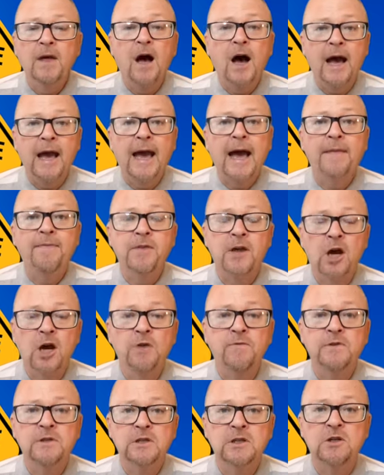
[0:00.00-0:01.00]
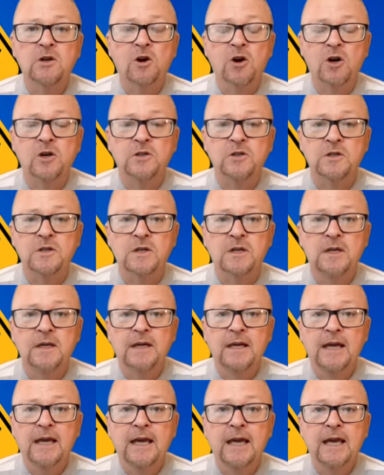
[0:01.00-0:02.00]
I hand it over to God.
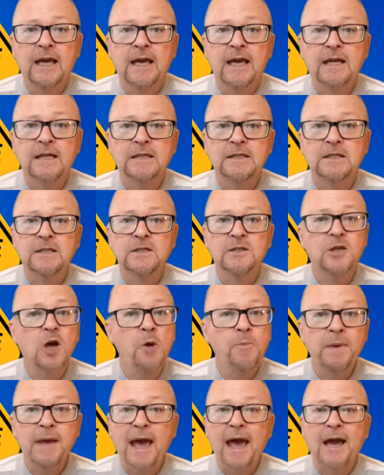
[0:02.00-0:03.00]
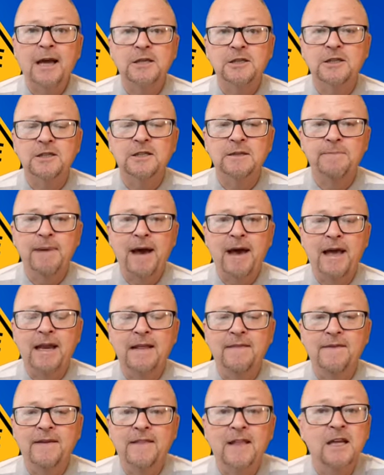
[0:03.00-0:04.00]
Don't be anxious about
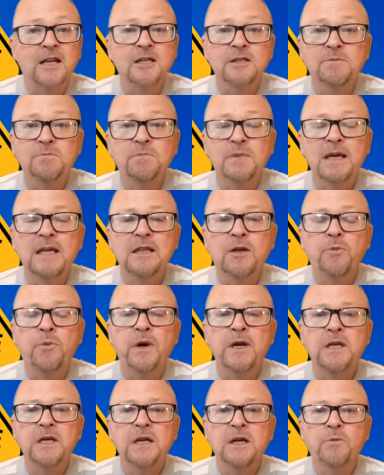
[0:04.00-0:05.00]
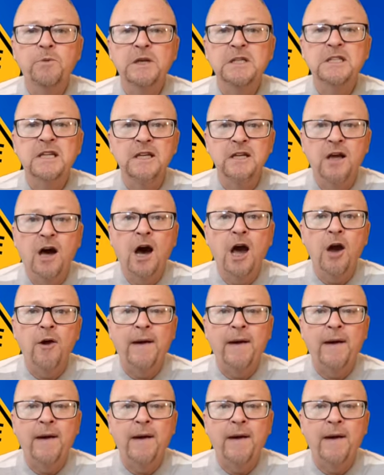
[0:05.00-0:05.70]
anything. That doesn't mean that we deny